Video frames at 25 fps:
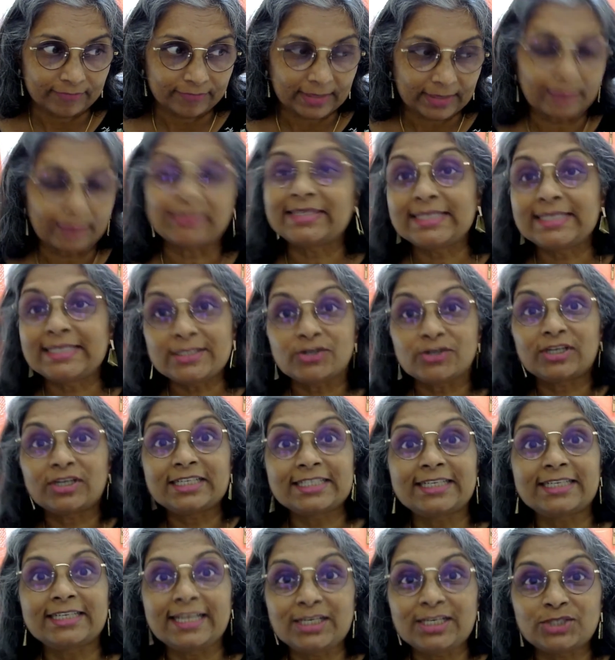But since you're
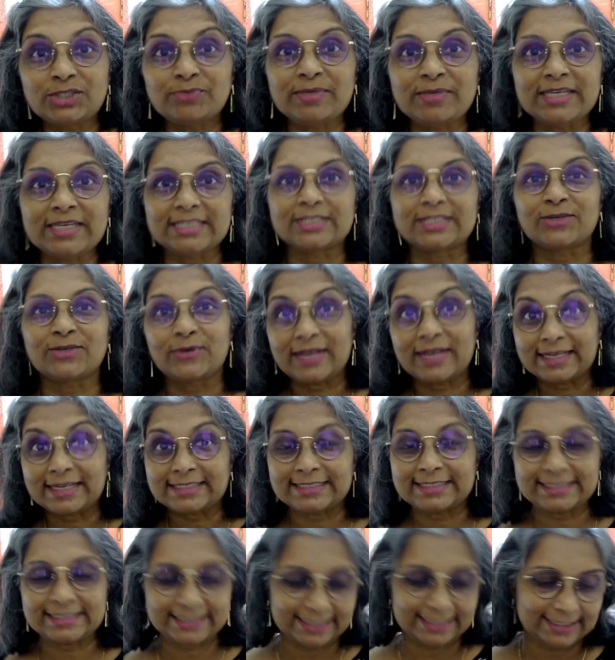listening to me, so
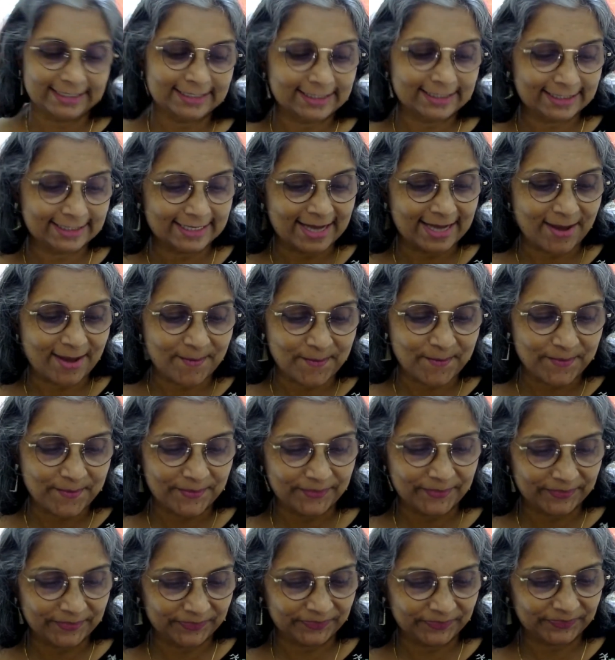let's just um,